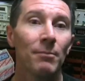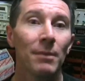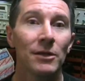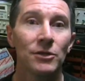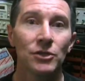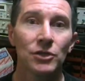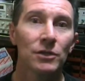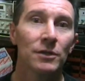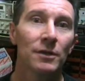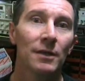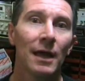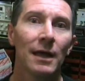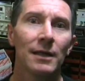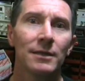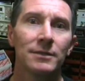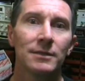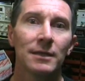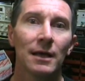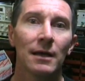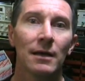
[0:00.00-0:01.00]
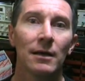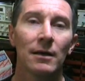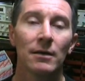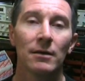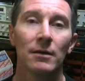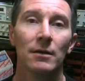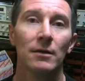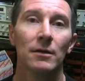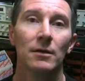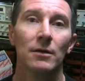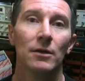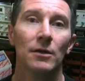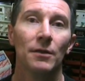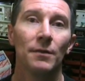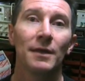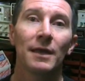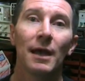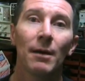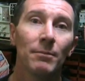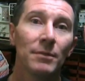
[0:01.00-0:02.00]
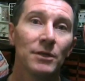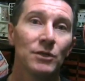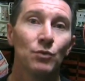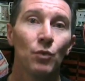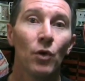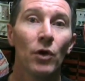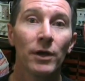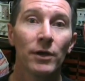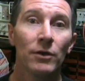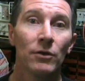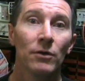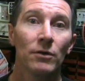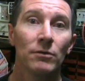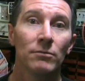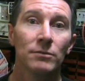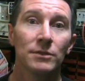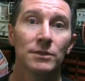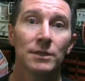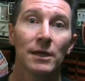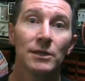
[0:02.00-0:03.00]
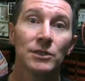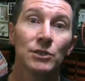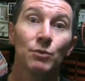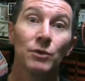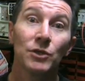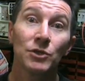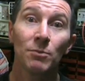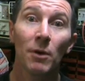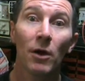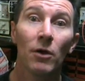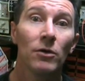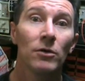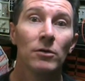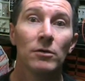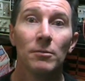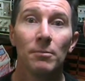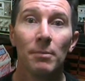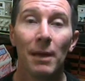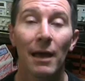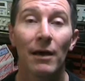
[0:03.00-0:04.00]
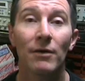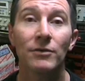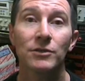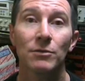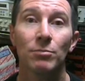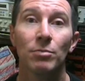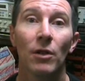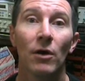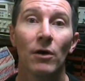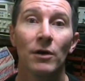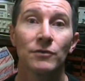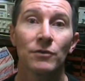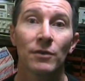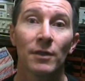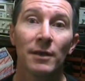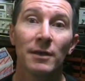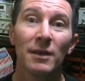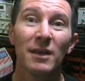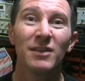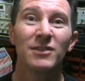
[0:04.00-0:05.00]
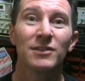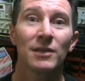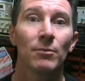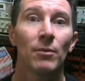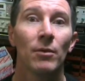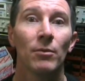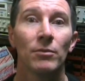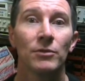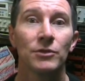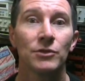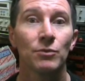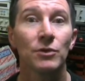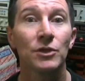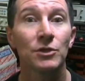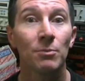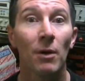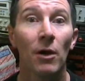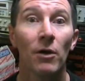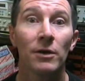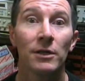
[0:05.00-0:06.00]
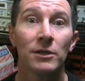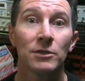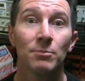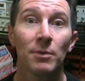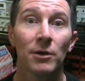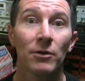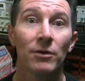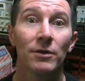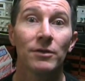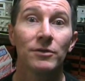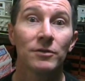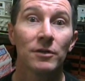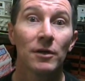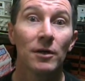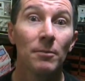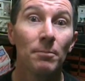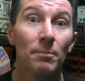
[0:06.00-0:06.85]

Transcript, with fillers: mention that uh, the company's working on, say, switch mode power supplies or they need someone with switch mode experience,